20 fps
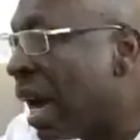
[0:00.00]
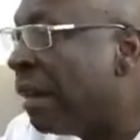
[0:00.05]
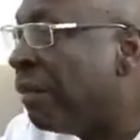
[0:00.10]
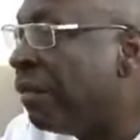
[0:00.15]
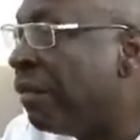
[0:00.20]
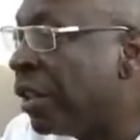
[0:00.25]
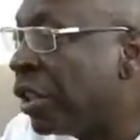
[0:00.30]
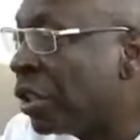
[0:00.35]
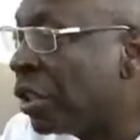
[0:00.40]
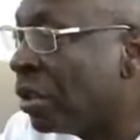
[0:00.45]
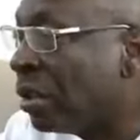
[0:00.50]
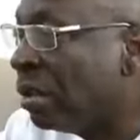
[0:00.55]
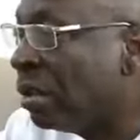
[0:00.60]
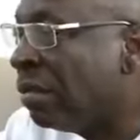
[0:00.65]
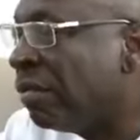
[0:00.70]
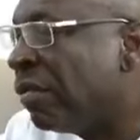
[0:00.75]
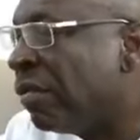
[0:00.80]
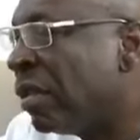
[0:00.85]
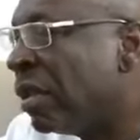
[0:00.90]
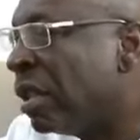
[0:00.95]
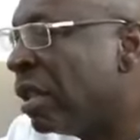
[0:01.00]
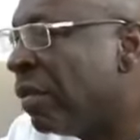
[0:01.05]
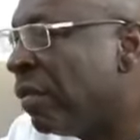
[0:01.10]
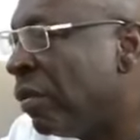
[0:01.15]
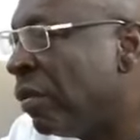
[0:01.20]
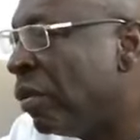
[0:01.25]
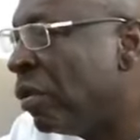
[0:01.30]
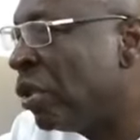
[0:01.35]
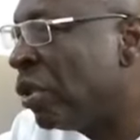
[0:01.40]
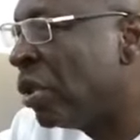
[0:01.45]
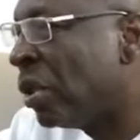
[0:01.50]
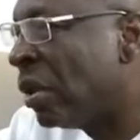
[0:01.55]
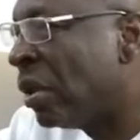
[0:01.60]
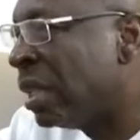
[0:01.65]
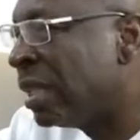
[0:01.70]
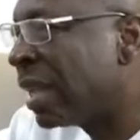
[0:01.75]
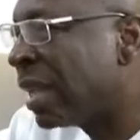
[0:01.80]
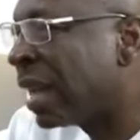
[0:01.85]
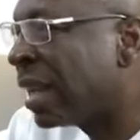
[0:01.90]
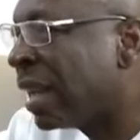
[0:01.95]
Our vision for the
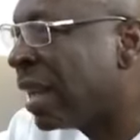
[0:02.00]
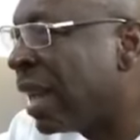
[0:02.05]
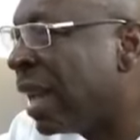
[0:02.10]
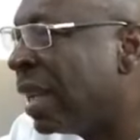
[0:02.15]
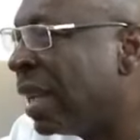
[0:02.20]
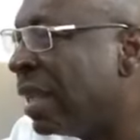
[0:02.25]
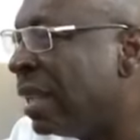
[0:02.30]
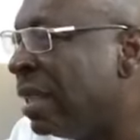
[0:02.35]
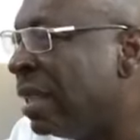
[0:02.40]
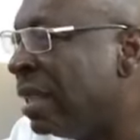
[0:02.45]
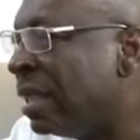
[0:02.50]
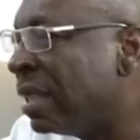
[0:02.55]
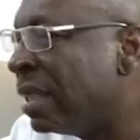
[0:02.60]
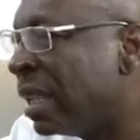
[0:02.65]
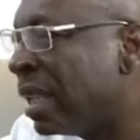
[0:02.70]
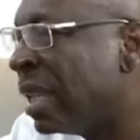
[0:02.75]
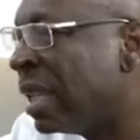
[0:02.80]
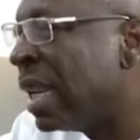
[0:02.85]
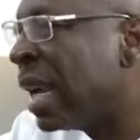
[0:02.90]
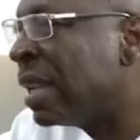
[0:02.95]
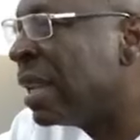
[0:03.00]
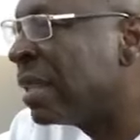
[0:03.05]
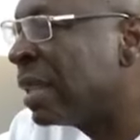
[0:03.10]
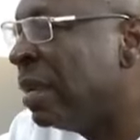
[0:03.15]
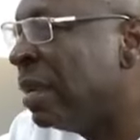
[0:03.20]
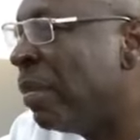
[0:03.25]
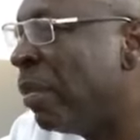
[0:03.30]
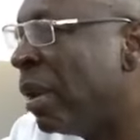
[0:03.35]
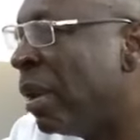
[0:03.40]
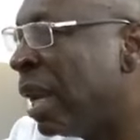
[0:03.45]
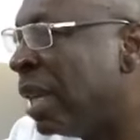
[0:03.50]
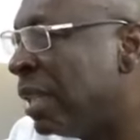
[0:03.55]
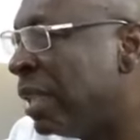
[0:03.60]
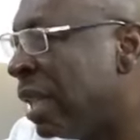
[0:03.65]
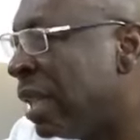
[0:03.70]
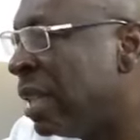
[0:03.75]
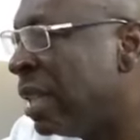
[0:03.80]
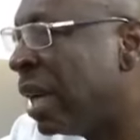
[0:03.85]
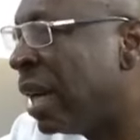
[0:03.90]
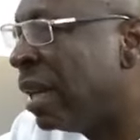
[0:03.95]
future is outlined in our simple
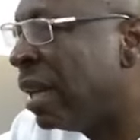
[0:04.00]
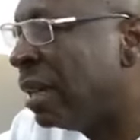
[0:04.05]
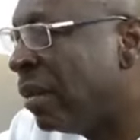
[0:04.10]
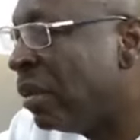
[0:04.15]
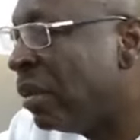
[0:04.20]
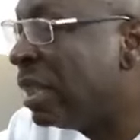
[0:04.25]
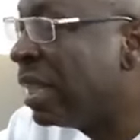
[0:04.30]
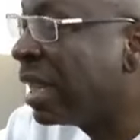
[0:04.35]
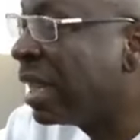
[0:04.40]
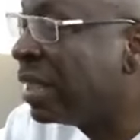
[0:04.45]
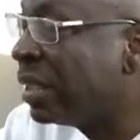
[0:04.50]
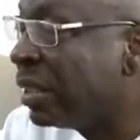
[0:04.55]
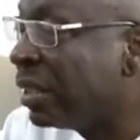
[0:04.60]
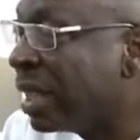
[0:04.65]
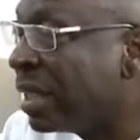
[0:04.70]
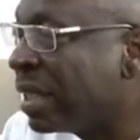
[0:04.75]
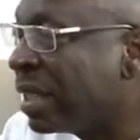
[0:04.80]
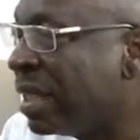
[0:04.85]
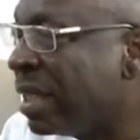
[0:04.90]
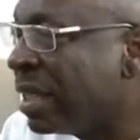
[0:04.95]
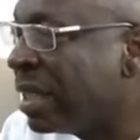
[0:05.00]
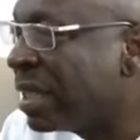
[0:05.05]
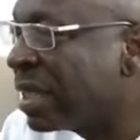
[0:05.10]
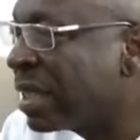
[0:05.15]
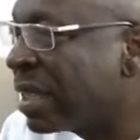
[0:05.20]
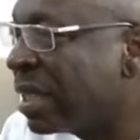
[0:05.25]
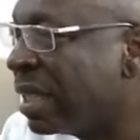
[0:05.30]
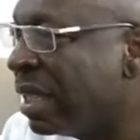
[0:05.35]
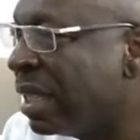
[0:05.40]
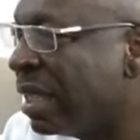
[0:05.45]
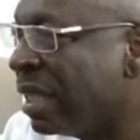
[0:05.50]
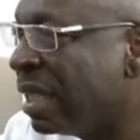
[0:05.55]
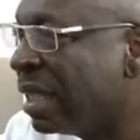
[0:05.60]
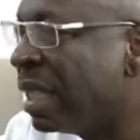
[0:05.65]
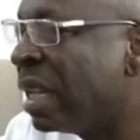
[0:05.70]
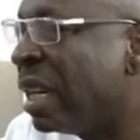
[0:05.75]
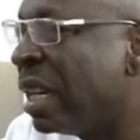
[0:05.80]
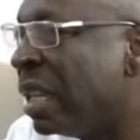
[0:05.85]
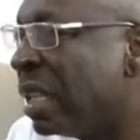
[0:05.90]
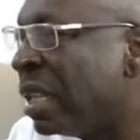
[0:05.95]
agenda, which addresses
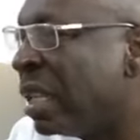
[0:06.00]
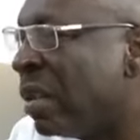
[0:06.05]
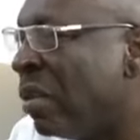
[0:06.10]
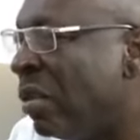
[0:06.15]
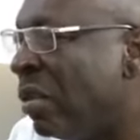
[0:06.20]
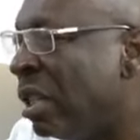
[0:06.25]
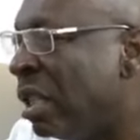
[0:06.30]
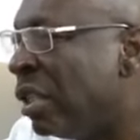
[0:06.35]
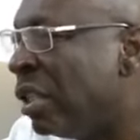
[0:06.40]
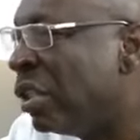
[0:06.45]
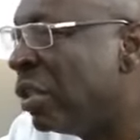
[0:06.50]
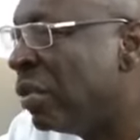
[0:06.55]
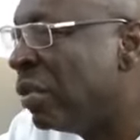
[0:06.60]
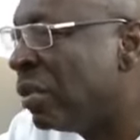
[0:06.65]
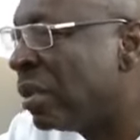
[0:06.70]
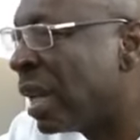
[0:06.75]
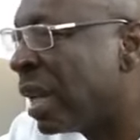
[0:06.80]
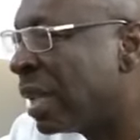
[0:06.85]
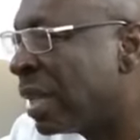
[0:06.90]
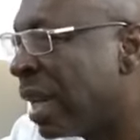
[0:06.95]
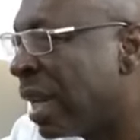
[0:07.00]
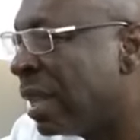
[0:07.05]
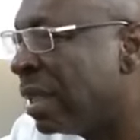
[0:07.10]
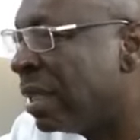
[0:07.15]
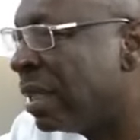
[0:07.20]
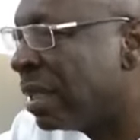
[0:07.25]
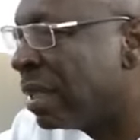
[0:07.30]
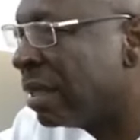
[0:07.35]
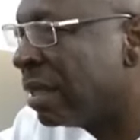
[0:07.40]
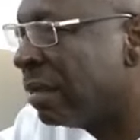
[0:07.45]
critical issues at hand.